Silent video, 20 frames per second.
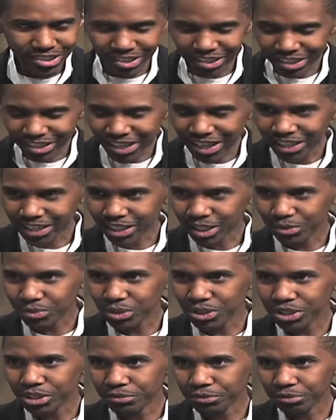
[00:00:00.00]
connecting
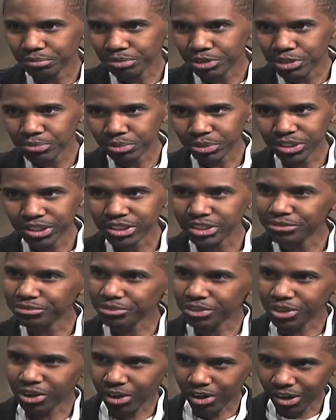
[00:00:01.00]
with different people and
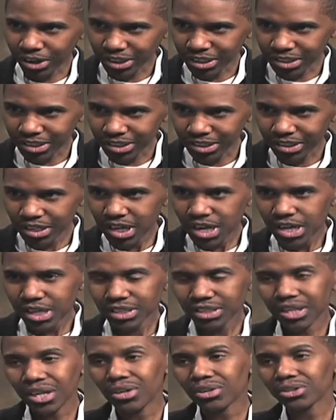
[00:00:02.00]
different artists.
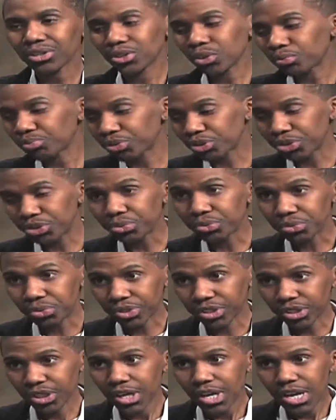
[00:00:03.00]
Because right. I also
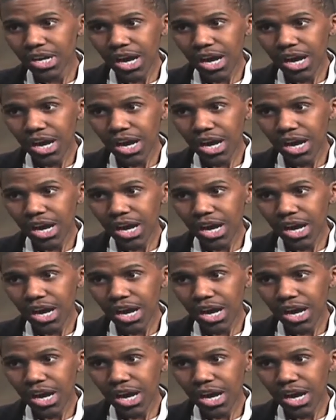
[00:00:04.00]
produce.